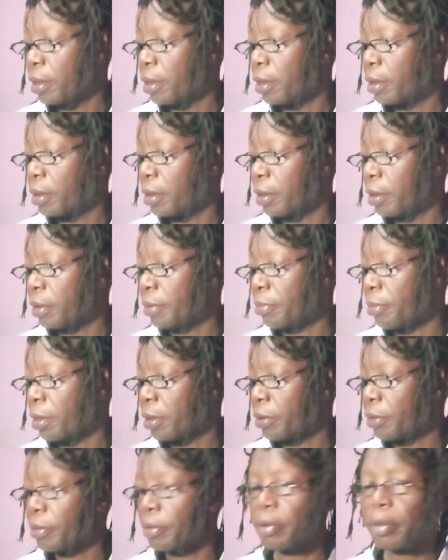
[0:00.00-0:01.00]
and this
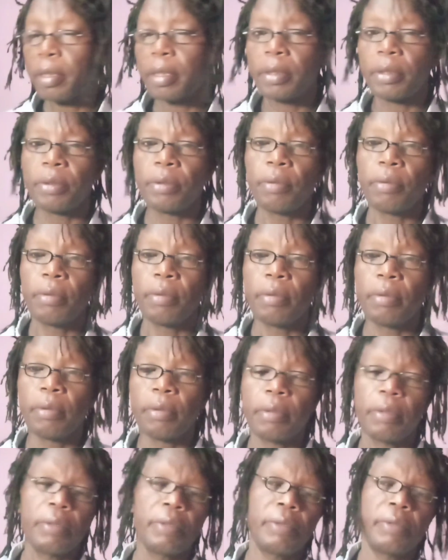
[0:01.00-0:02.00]
maths we're gonna do
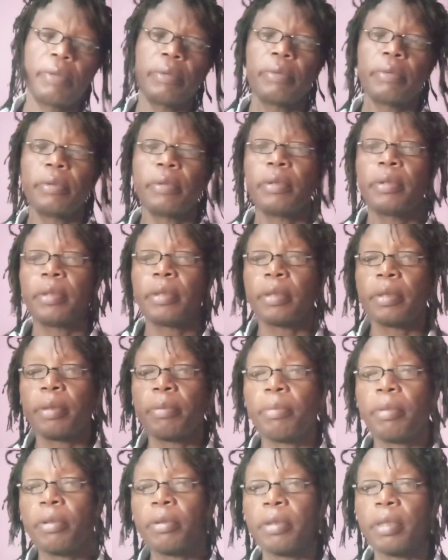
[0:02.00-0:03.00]
is
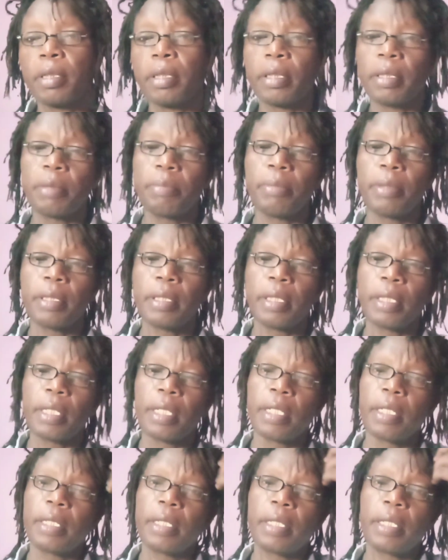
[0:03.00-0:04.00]
about arithmetic
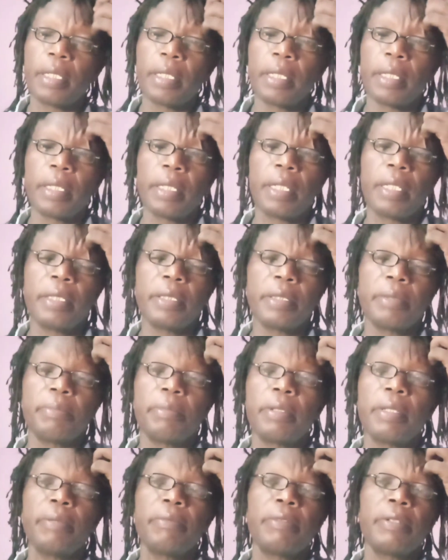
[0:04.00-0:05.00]
and
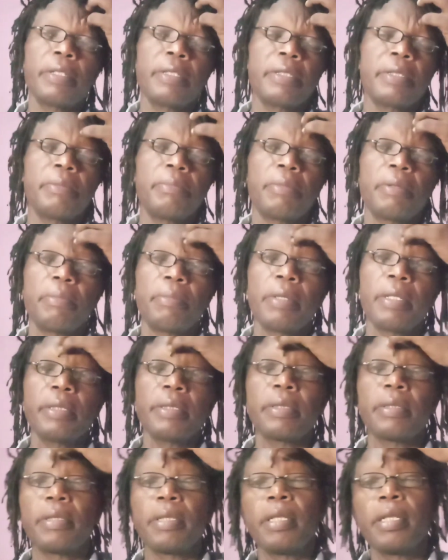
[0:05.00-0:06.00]
algebra, very simple
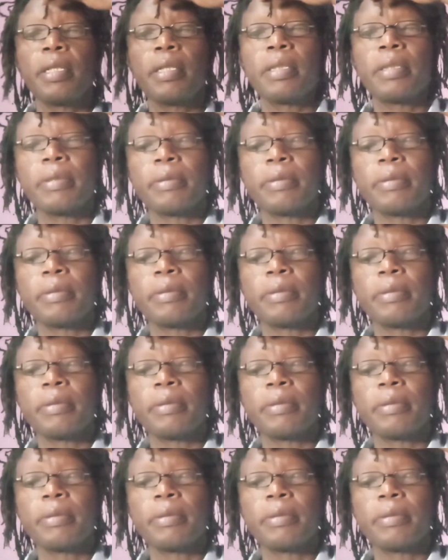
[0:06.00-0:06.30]
maths really.